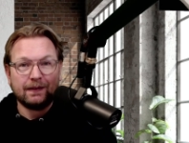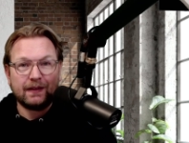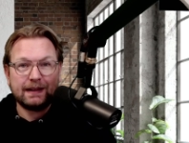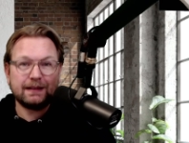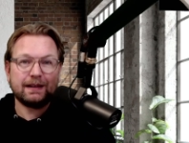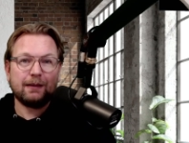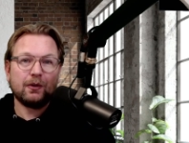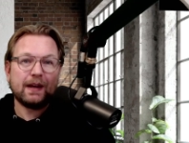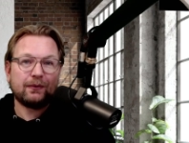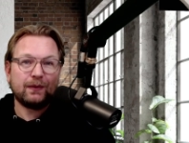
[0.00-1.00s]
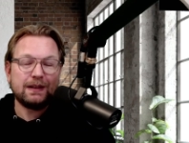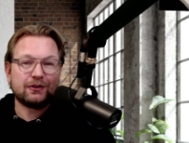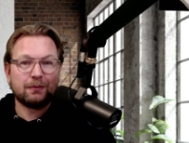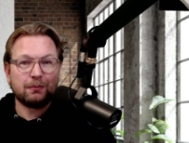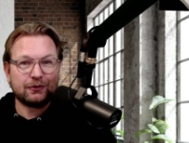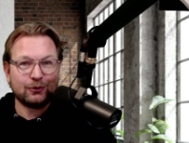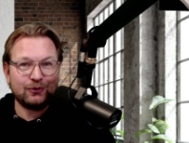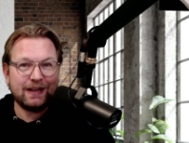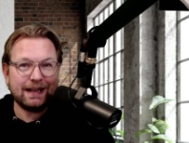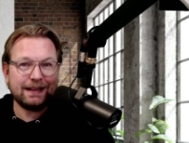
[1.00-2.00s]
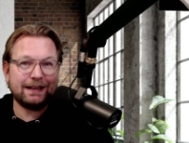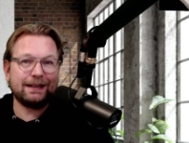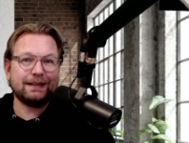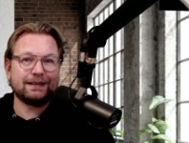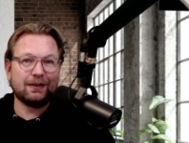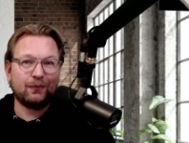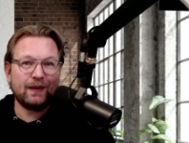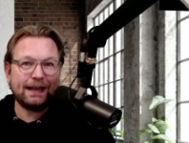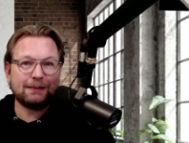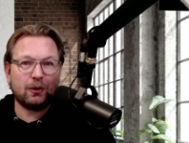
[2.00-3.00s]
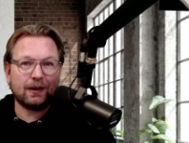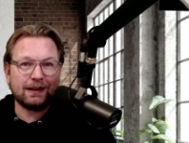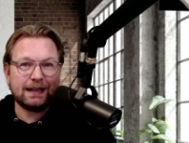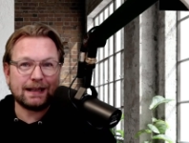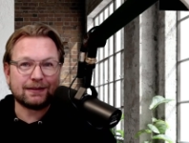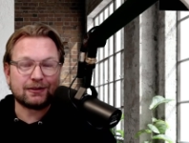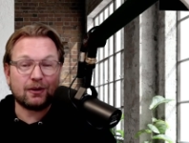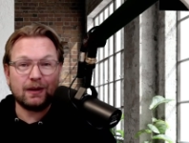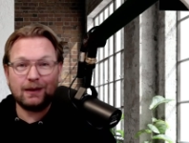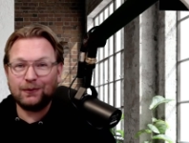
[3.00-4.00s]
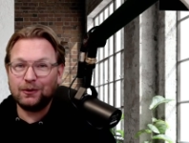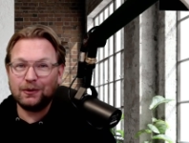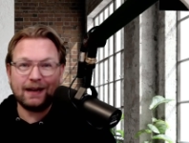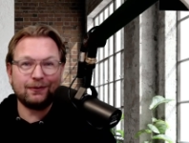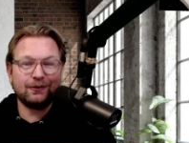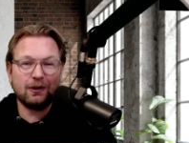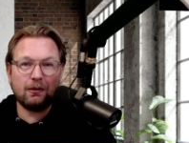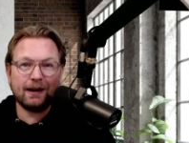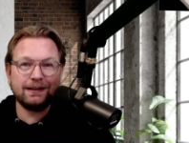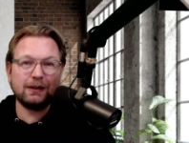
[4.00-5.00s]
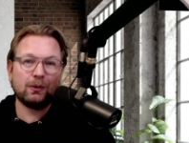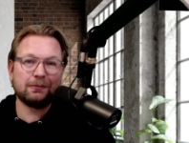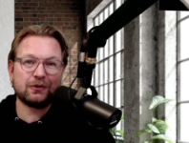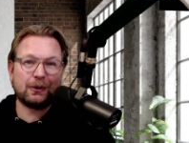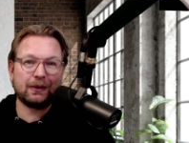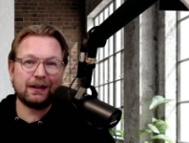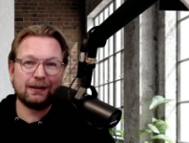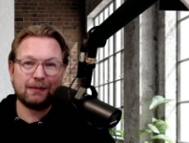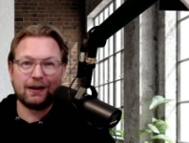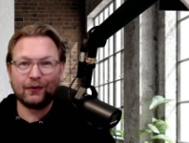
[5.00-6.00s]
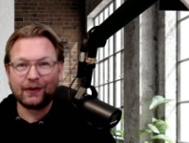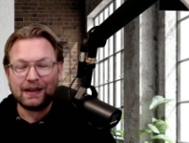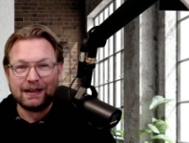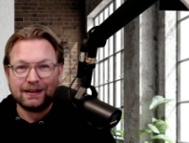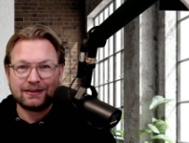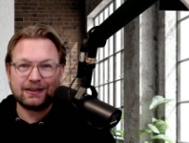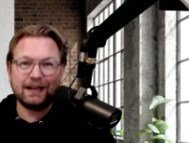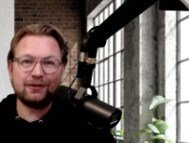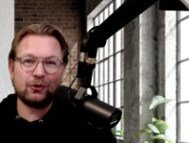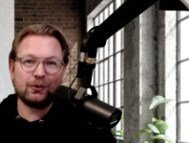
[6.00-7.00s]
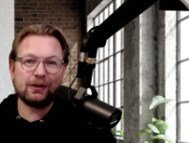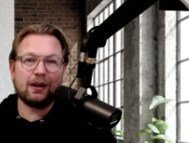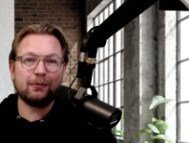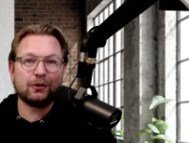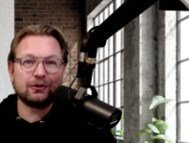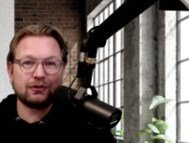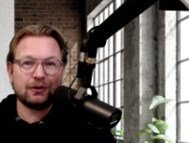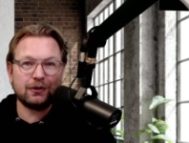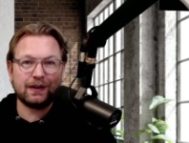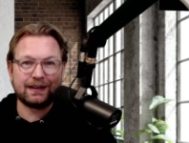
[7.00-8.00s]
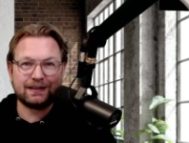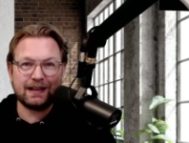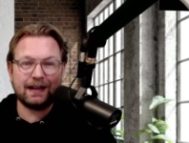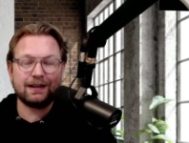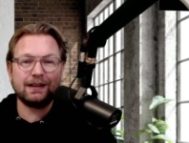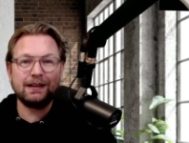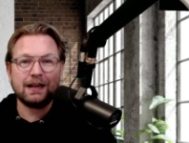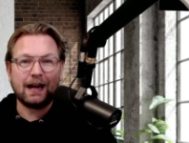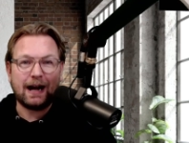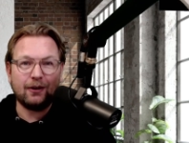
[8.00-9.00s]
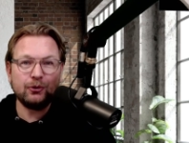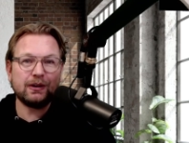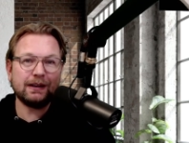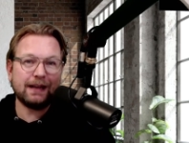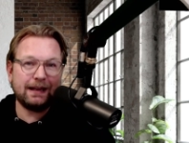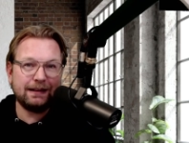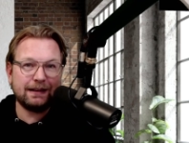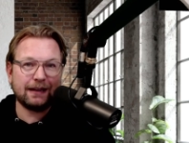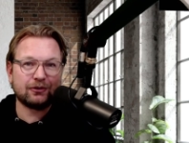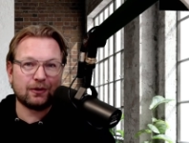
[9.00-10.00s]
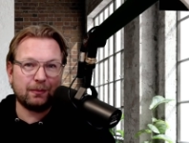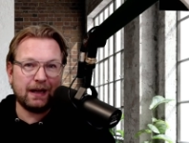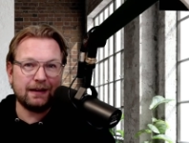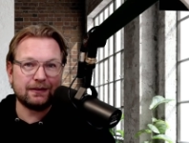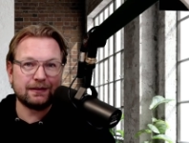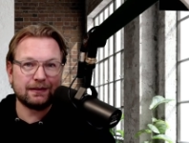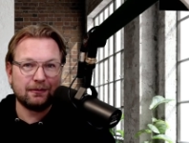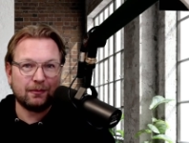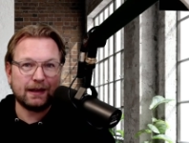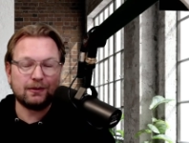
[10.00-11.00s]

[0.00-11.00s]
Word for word: They disabled that feature, but today it is available again. So if you have no idea what I'm talking about, stay tuned. I'm going to show you exactly how you can index your pages by